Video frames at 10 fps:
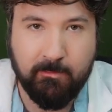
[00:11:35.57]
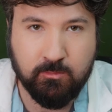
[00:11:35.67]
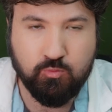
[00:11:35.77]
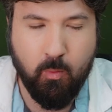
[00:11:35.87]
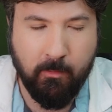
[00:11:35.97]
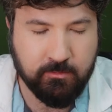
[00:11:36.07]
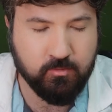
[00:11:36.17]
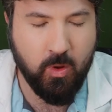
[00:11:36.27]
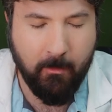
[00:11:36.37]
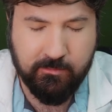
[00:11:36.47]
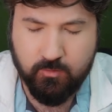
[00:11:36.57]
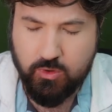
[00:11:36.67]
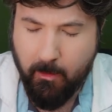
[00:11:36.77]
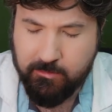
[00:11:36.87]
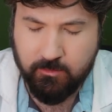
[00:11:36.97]
Mm.
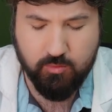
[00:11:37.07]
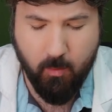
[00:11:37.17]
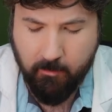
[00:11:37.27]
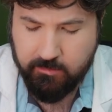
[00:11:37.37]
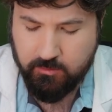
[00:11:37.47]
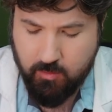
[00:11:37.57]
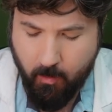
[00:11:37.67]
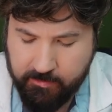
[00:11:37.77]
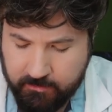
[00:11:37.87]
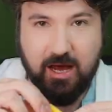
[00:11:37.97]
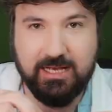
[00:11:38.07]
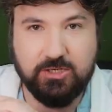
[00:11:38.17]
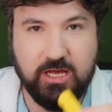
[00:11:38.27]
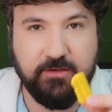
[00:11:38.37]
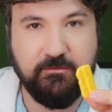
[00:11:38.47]
Mm -mm -mm. Right, let's
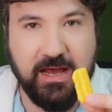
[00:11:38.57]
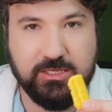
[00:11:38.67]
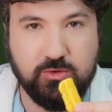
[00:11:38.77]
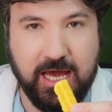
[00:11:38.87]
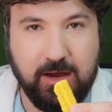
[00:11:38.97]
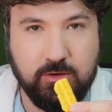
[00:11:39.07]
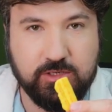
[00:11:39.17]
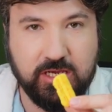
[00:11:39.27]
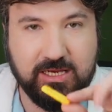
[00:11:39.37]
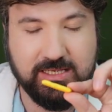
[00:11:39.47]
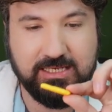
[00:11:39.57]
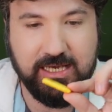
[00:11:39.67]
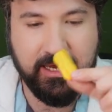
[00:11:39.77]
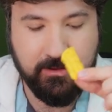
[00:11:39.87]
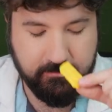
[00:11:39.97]
try the frazzle now, so you can
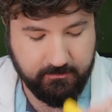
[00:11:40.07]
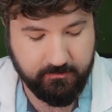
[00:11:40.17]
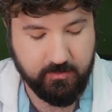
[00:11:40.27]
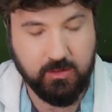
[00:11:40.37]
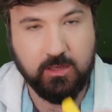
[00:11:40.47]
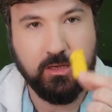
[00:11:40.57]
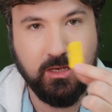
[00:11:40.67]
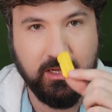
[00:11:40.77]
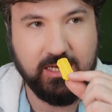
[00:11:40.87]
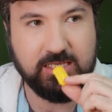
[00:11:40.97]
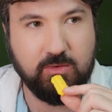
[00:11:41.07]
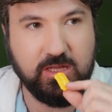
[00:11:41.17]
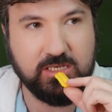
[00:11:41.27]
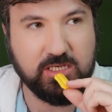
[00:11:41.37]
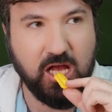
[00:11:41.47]
see. Let's see what
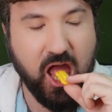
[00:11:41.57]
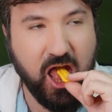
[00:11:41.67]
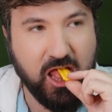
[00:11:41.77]
this is like.